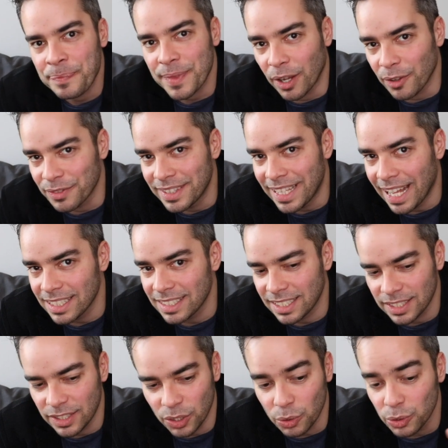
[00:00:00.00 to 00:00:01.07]
Now
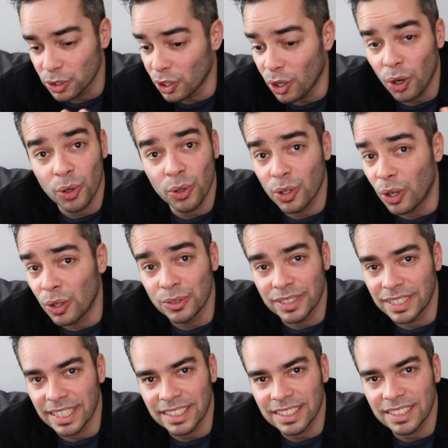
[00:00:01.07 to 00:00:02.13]
that's, those are all
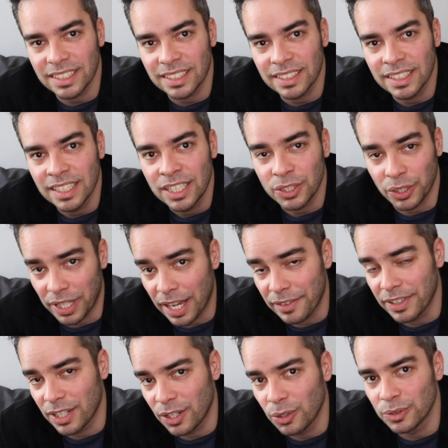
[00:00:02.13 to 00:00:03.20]
context. So you
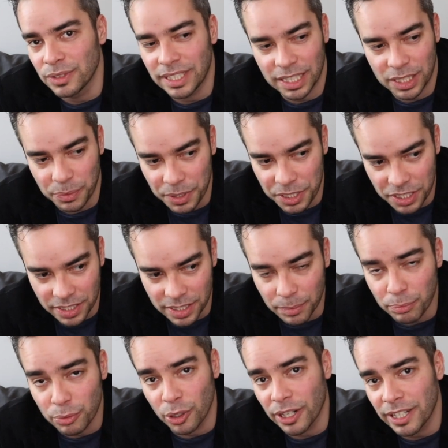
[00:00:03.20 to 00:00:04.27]
have a context, which is the
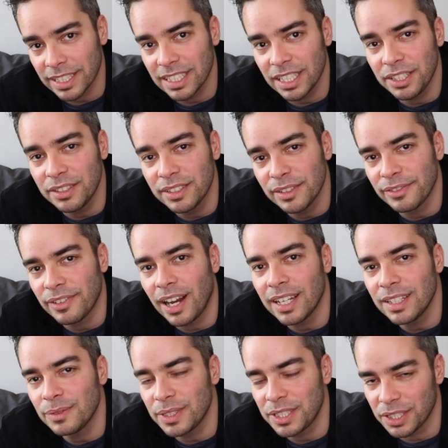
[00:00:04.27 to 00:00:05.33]
product that you
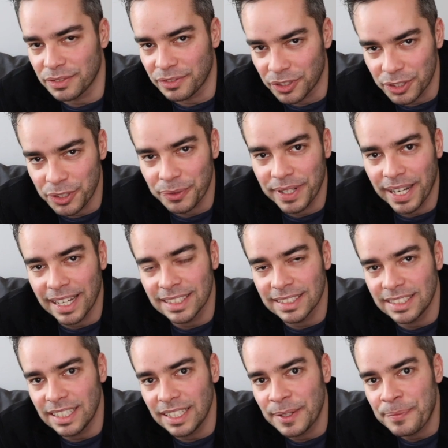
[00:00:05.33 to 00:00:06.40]
define, which is virtual
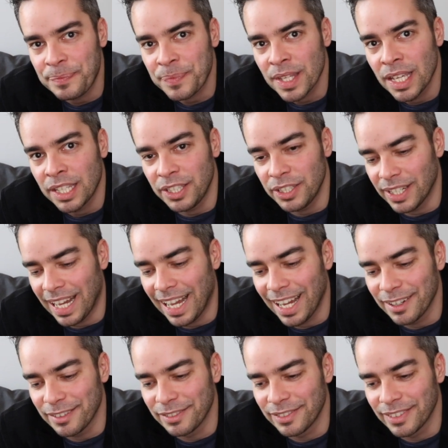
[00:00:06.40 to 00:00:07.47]
reality. You
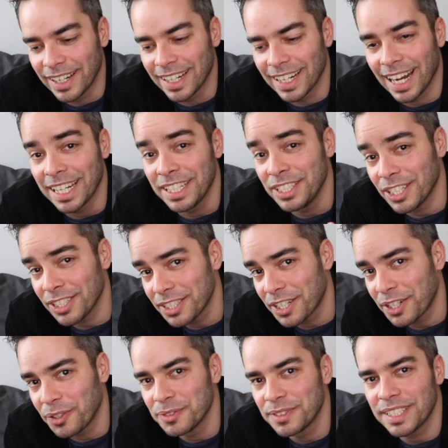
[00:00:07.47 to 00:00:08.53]
have uh, another
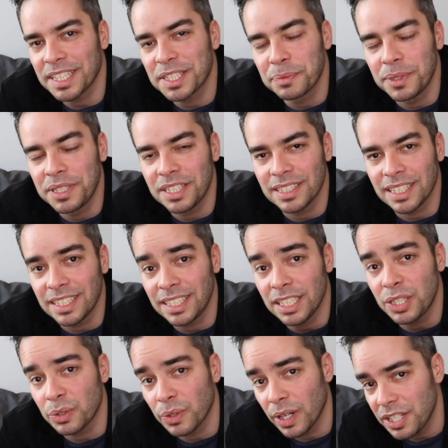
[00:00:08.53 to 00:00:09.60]
context, which is a
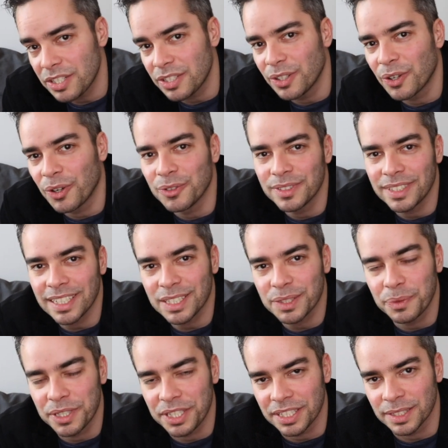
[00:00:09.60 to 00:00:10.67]
situational context,
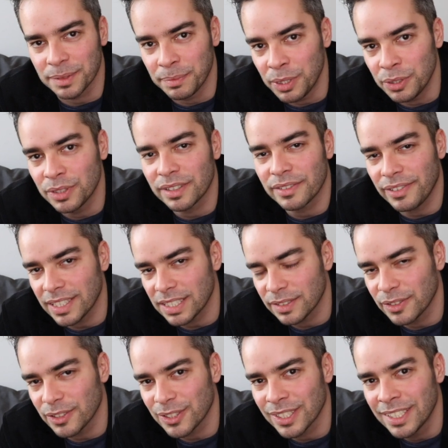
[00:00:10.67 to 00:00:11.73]
which is music
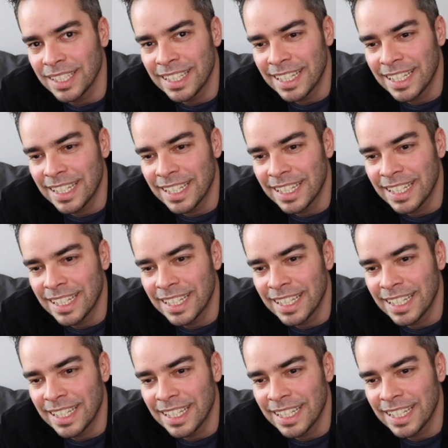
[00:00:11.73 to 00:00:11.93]
festivals.